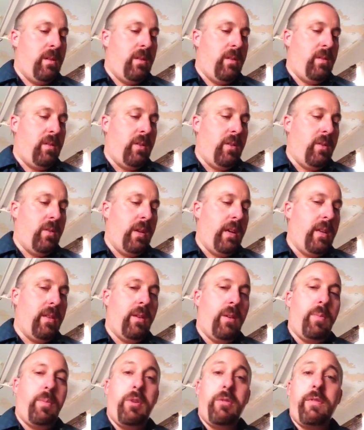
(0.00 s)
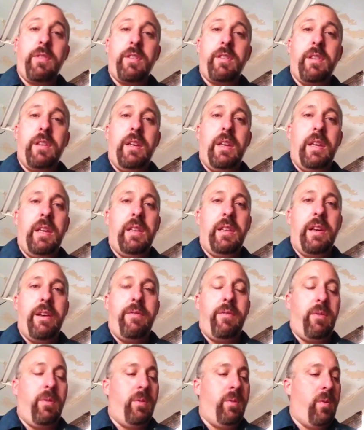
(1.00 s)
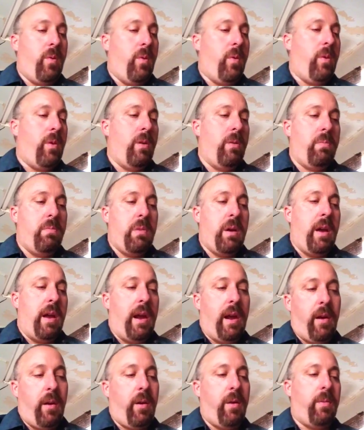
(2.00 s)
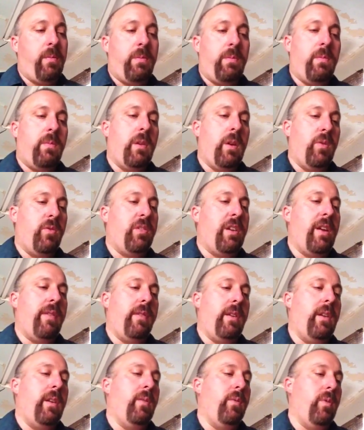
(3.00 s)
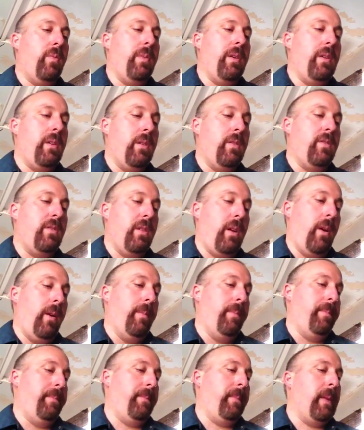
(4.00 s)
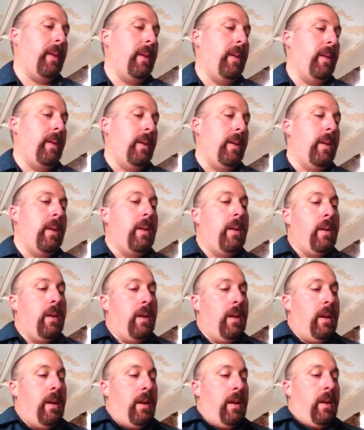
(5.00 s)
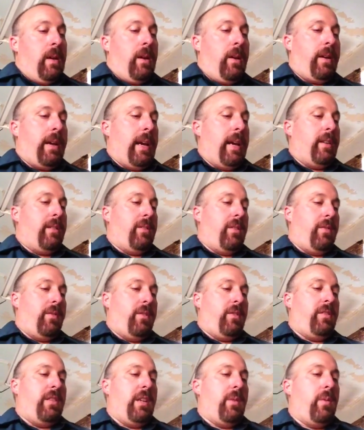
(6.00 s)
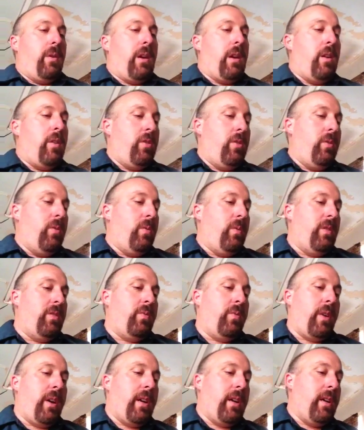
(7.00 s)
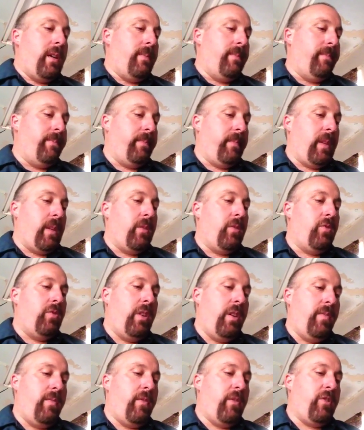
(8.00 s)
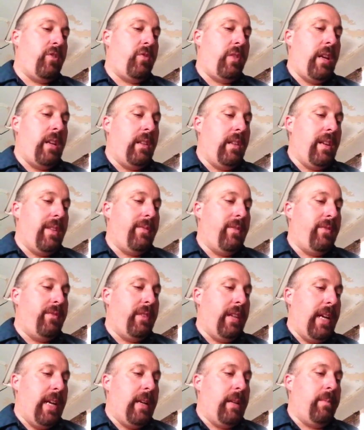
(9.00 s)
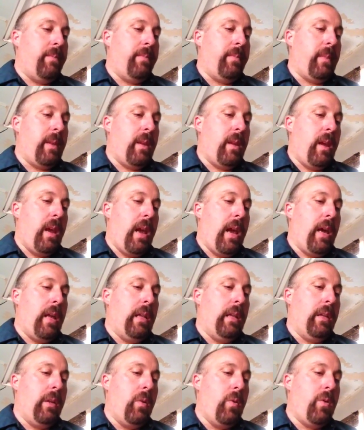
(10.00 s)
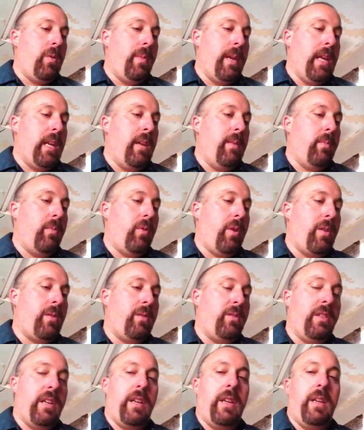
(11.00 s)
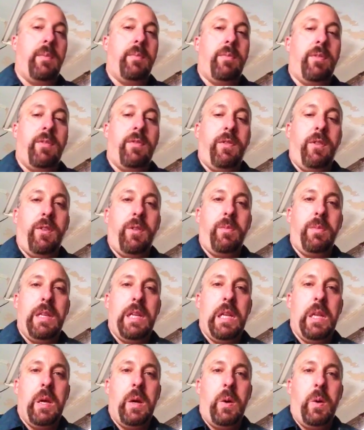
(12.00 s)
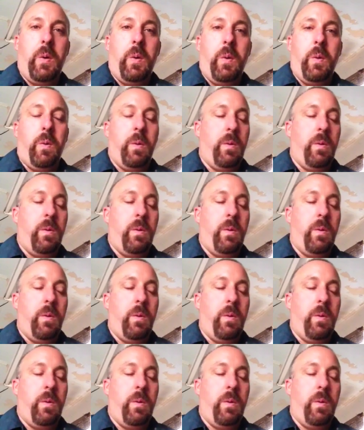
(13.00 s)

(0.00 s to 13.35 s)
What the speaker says: So either perfectly level or a hair nose heavy would be a good start. Okay, so the first thing we're going to do is we're going to trim for straight and level flight at low to medium throttle setting, preferably low.